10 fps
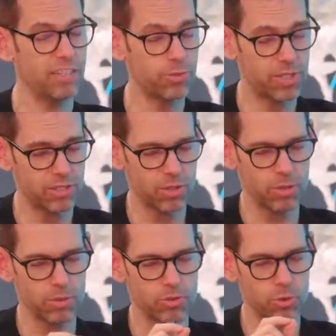interesting.
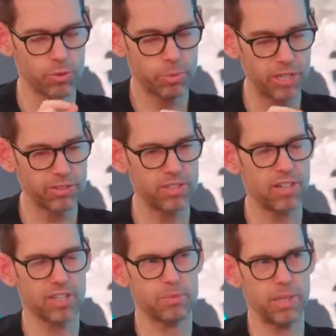So Jordan Peterson
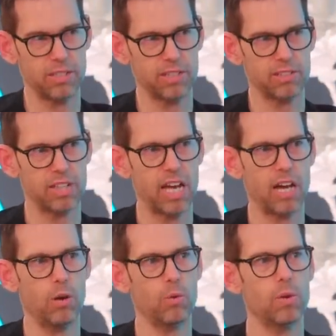talks about this,
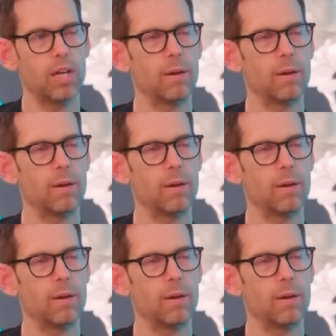how